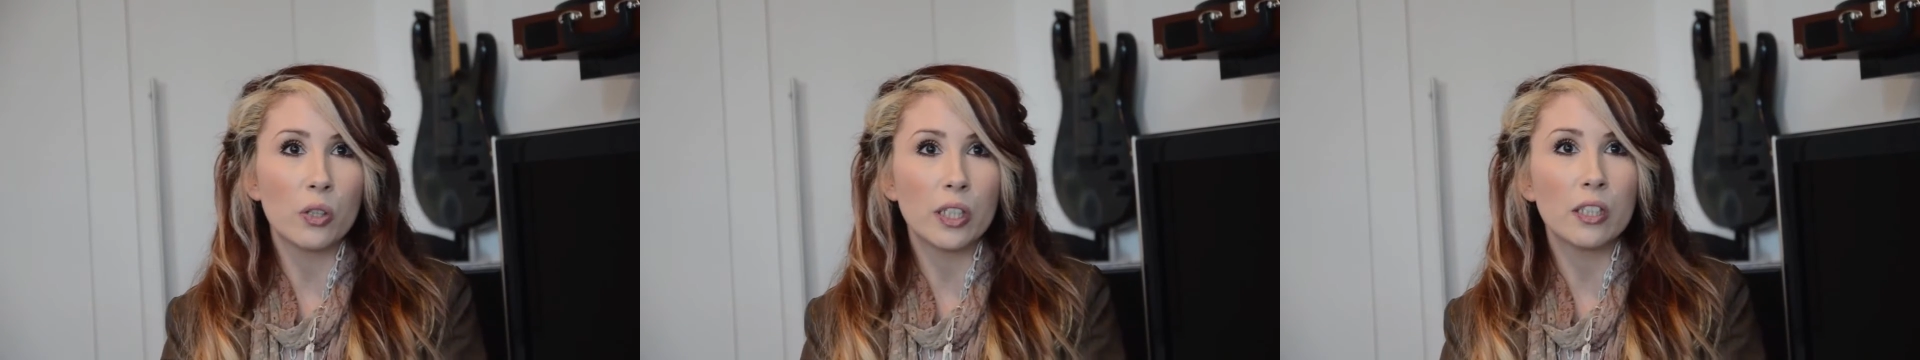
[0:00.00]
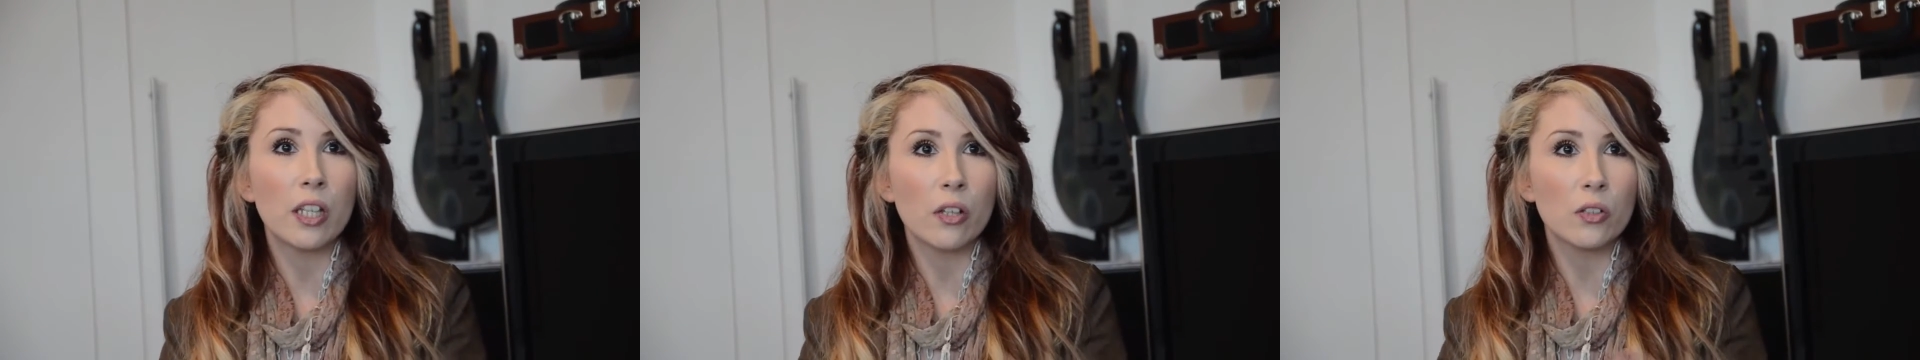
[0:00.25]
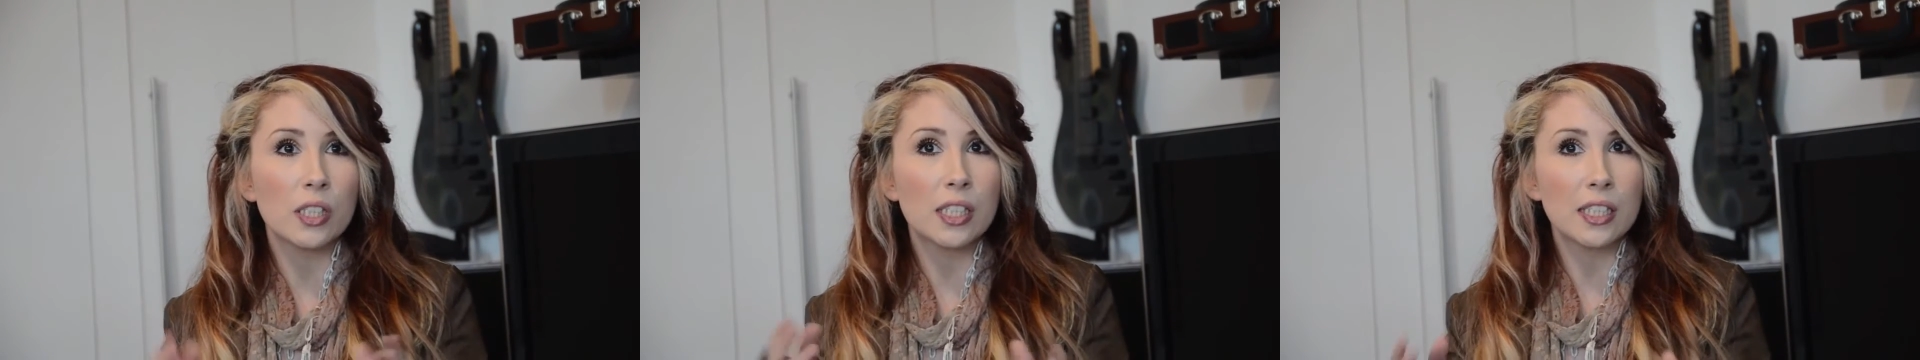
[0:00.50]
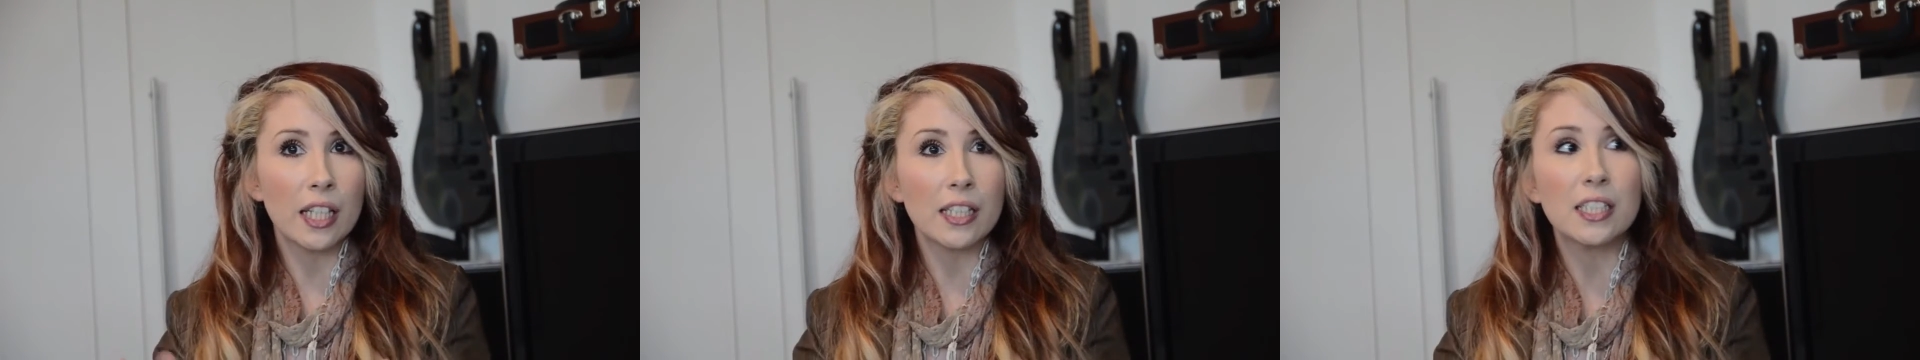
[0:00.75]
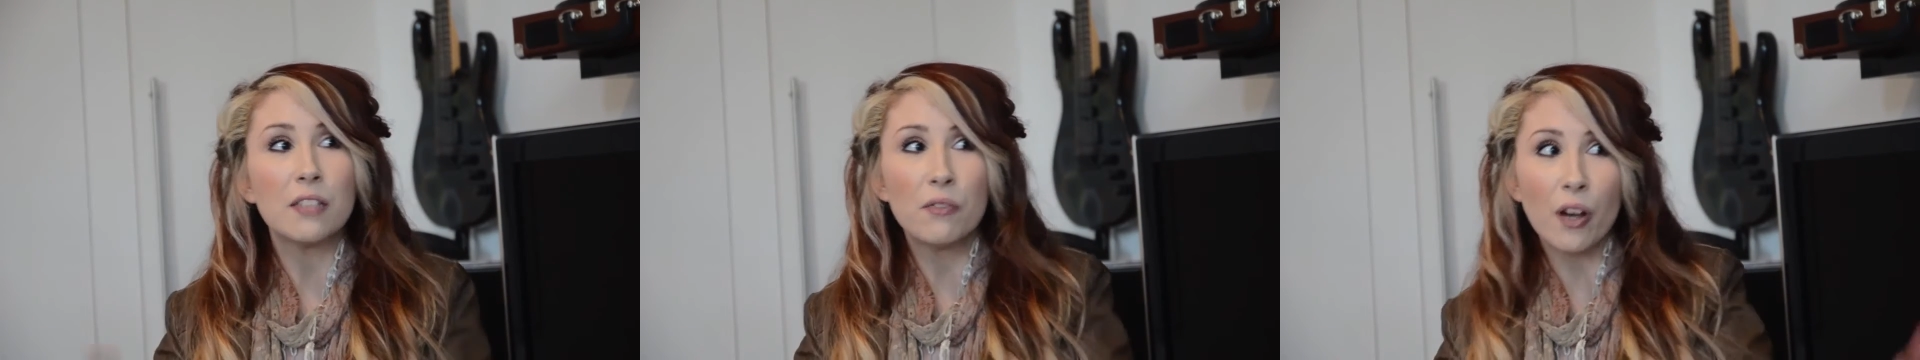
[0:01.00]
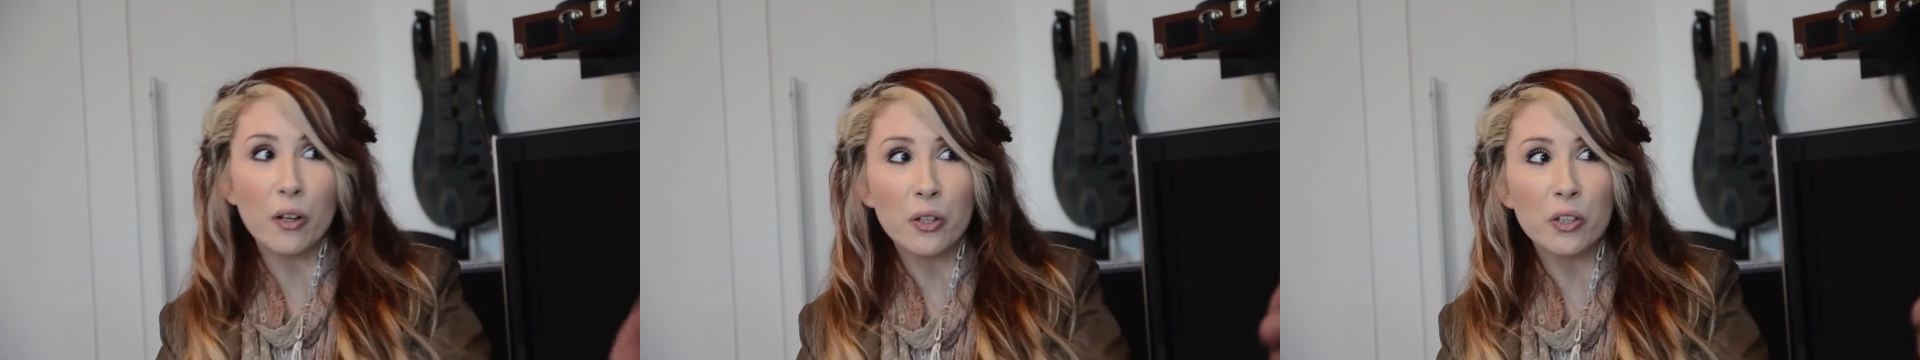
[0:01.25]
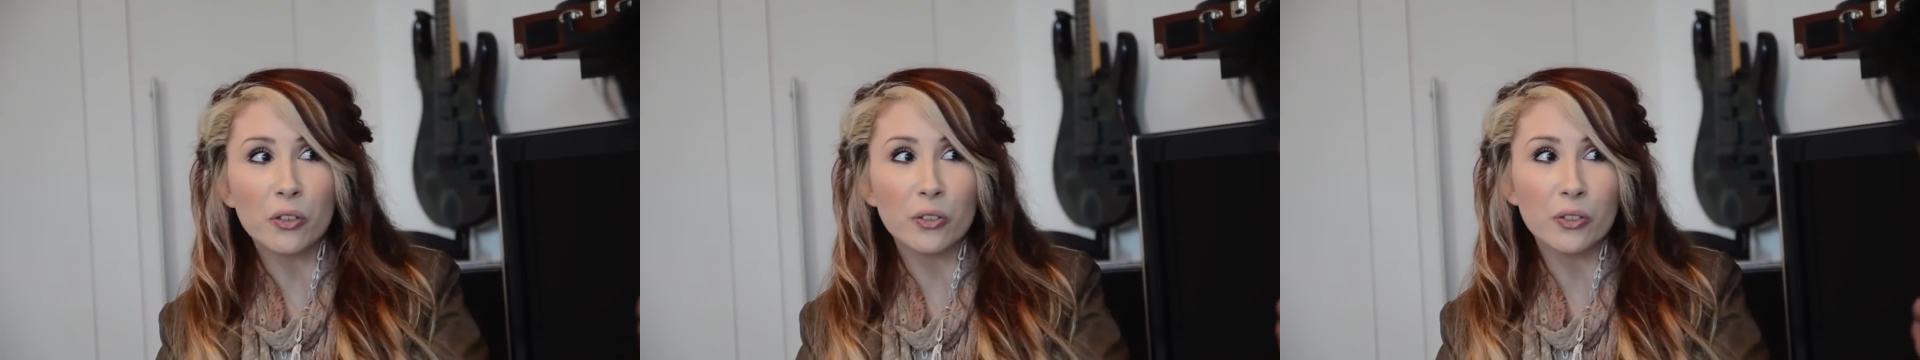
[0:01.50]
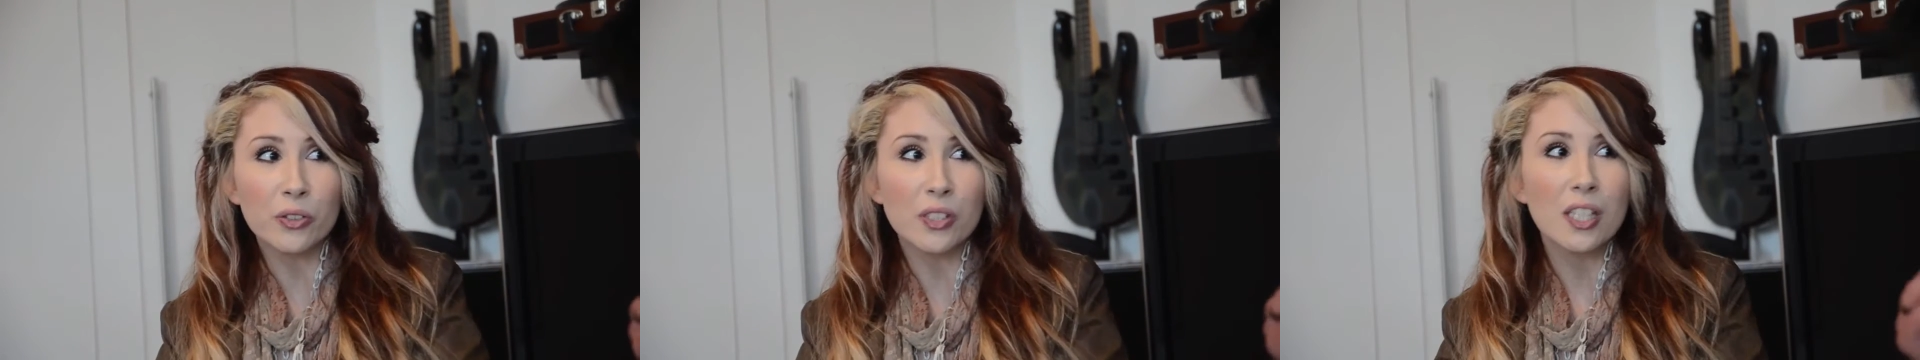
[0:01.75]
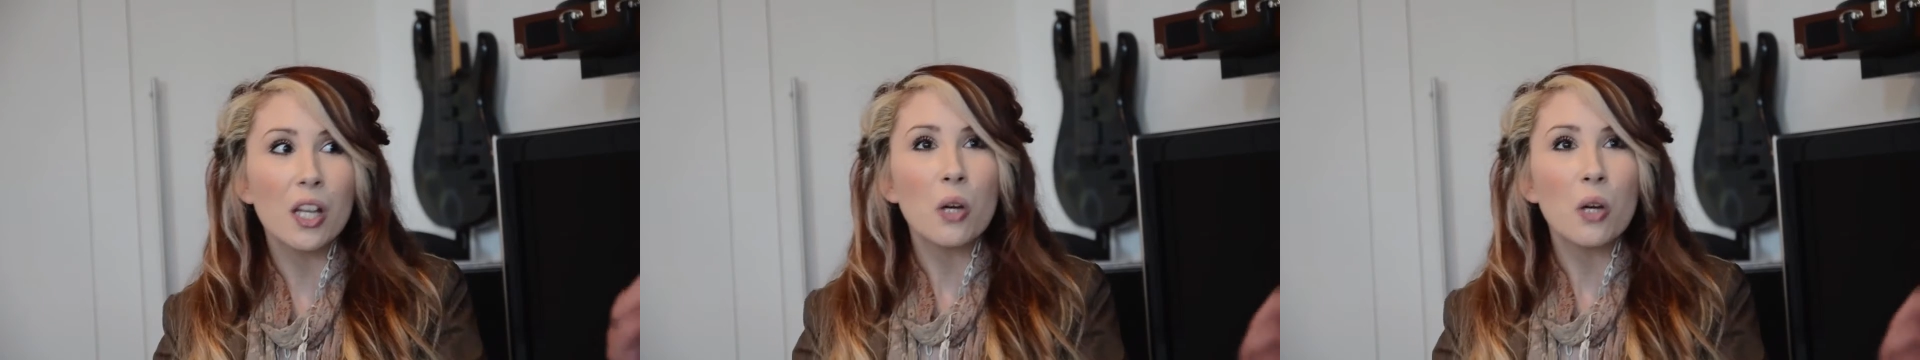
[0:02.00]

you know, sexy vocals,